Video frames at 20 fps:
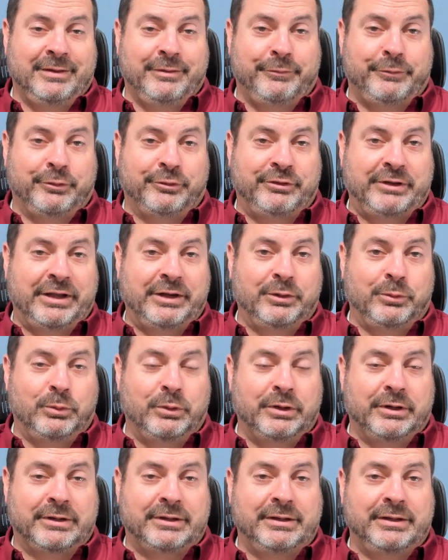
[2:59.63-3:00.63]
for standard
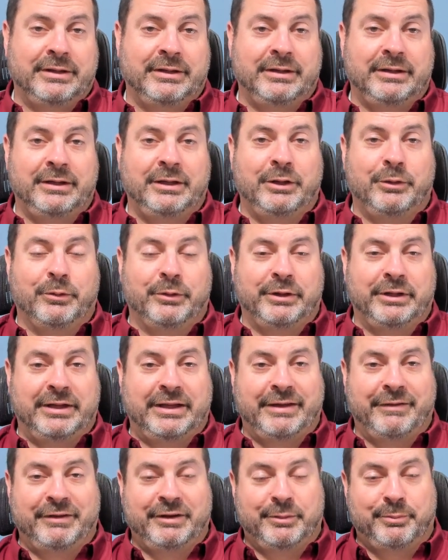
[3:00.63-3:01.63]
work, you're really
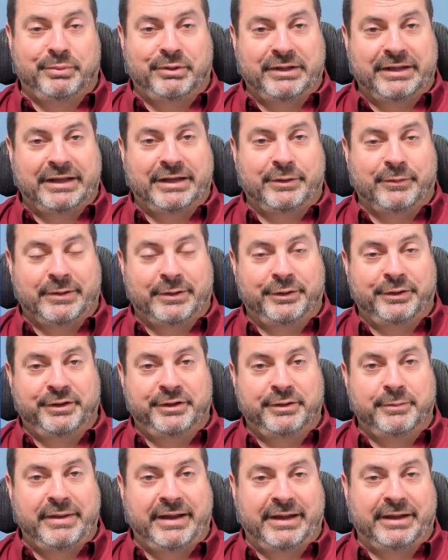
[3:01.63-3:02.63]
having to plan around the
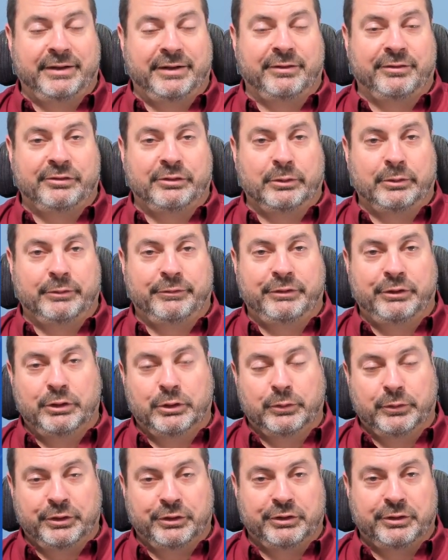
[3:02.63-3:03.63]
demand. So if you
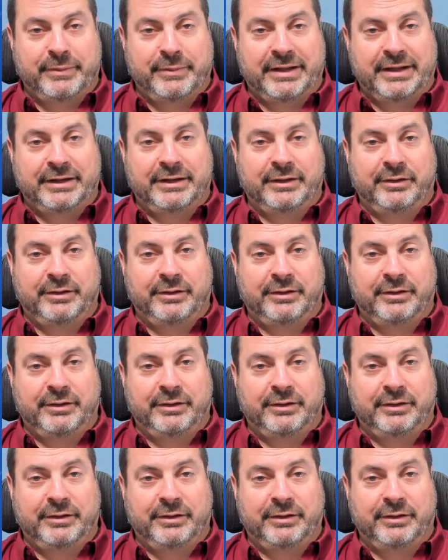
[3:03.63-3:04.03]
know what your demand